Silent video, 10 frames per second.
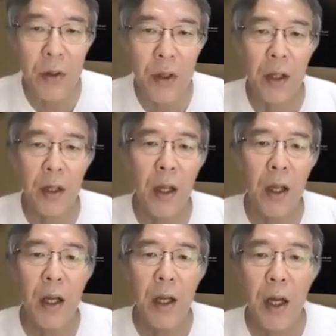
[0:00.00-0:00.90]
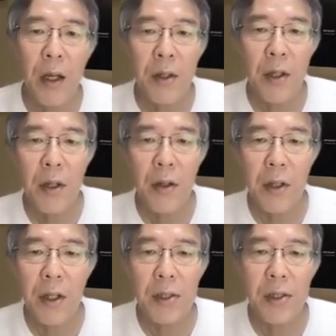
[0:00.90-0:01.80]
Okay. And here
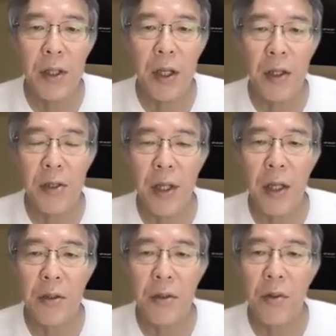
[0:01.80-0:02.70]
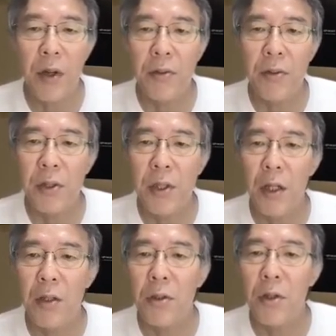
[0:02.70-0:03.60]
is the exact ground
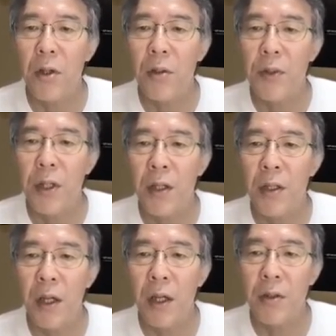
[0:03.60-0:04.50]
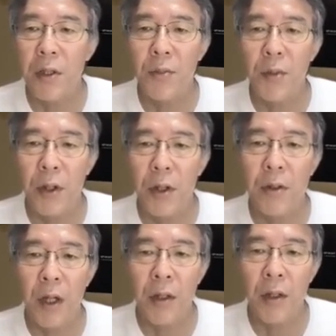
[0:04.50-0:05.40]
state of the AKLT
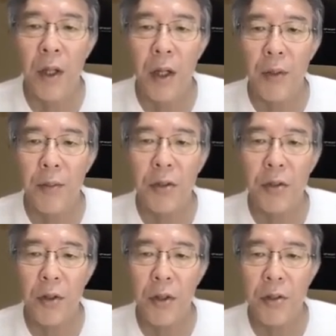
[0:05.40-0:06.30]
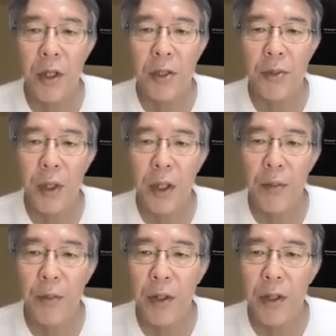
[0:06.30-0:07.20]
model. And I'm not going to
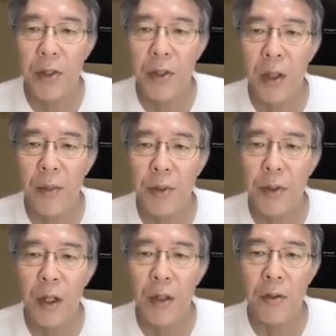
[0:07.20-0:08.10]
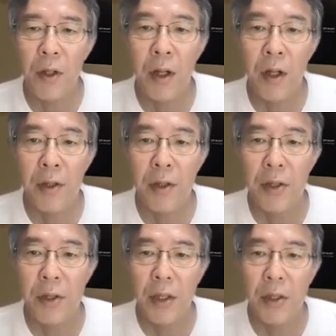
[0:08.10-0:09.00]
explain, but this up down are the
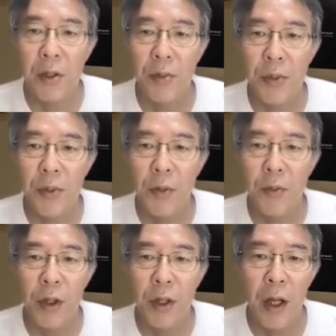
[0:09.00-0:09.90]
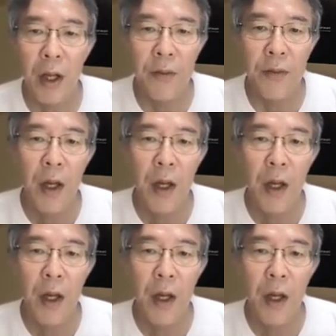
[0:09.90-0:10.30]
states of spin one half.